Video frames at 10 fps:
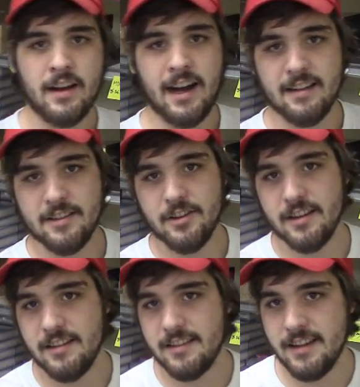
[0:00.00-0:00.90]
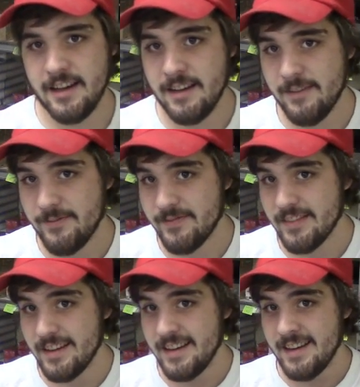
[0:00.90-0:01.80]
As you can see,
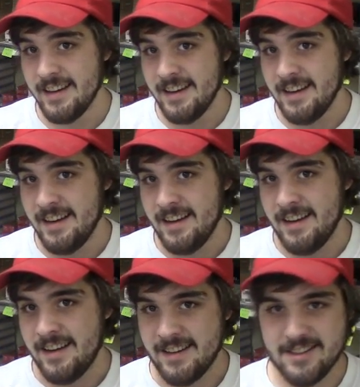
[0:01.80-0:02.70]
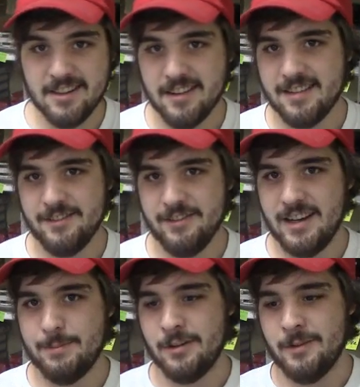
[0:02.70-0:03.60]
it chucks the
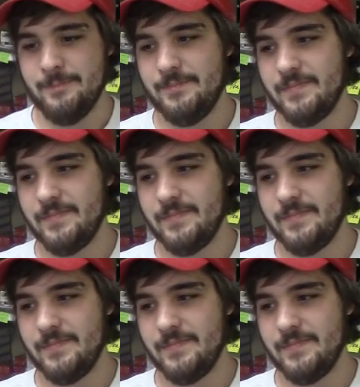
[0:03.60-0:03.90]
vapor.